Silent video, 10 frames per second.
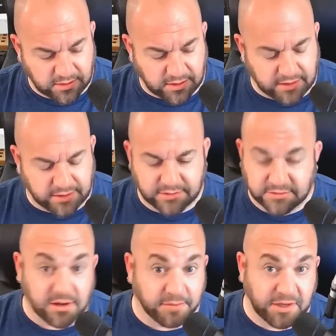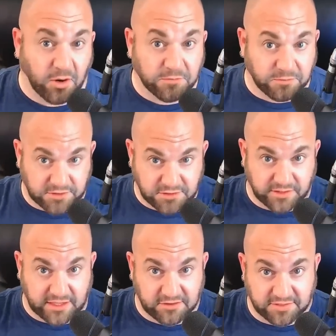uh, you, I mean, hopefully
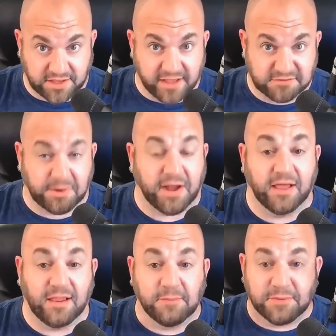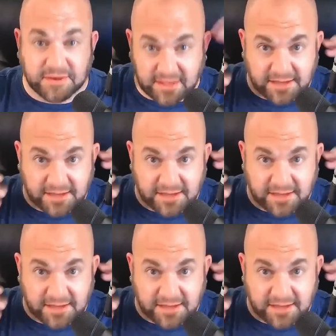you'll hear the guys pile up and,